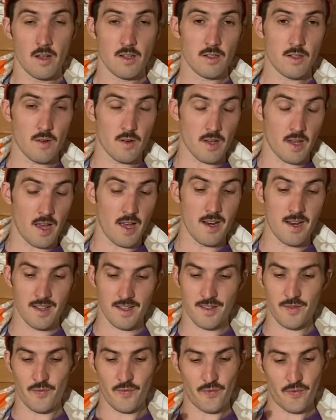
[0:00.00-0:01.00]
So again,
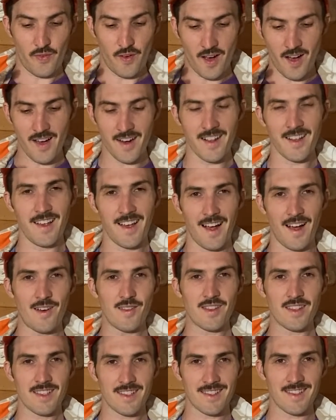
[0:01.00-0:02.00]
it's funny
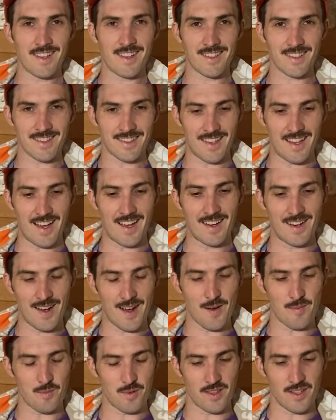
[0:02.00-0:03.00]
how these things line
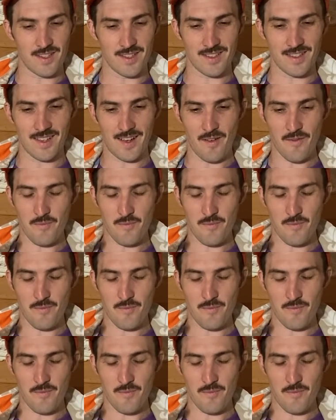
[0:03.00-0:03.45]
up with these.